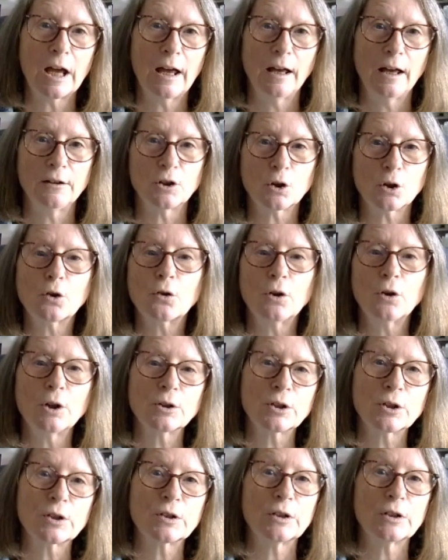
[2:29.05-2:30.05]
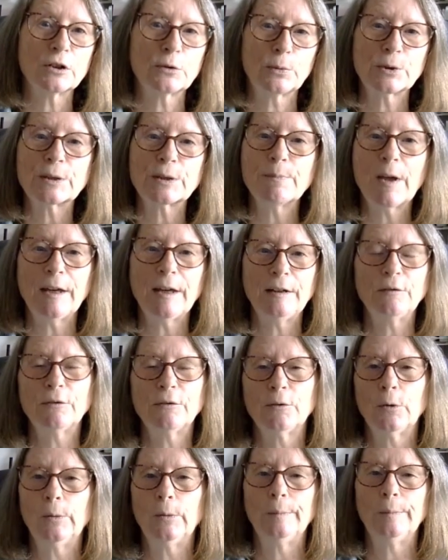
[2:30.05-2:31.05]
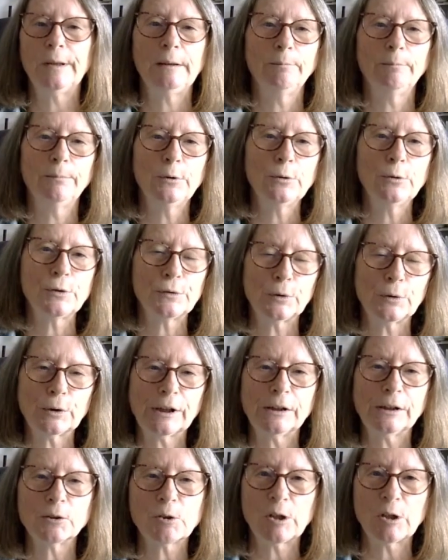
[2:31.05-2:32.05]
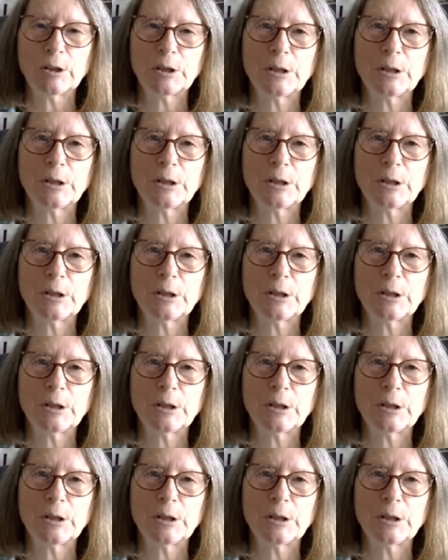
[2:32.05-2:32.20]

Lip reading: and a cross that was made for me. Beautiful Celtic